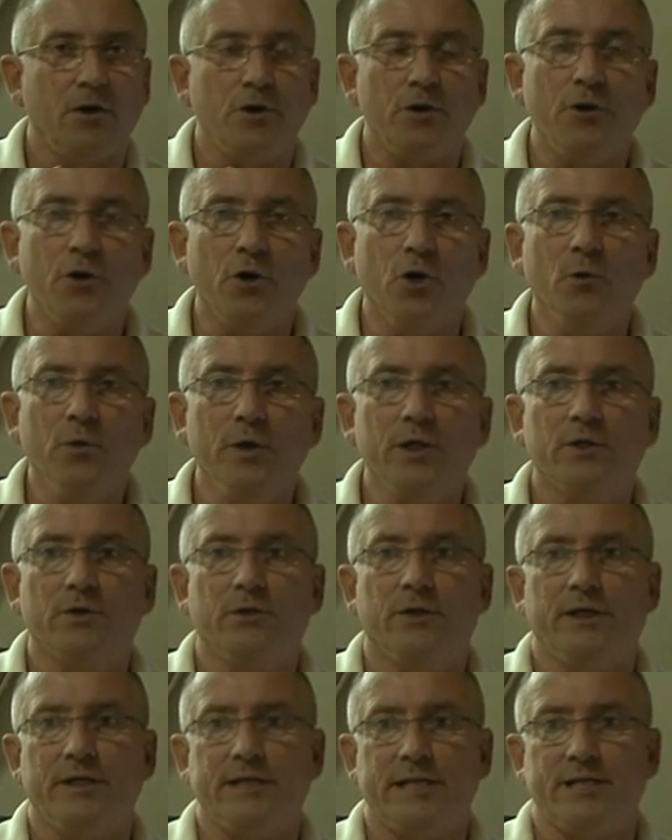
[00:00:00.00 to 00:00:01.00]
are no
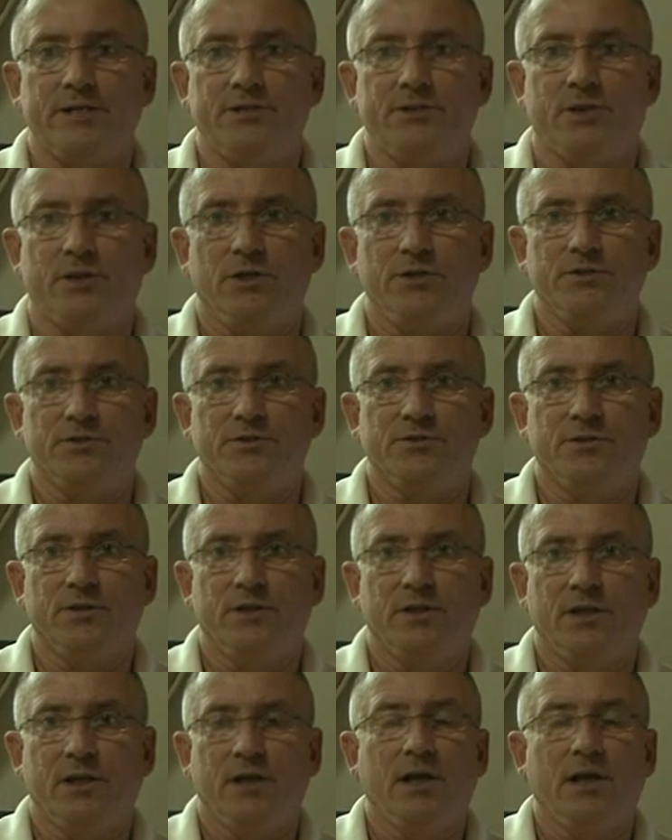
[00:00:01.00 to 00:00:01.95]
recurring data charges,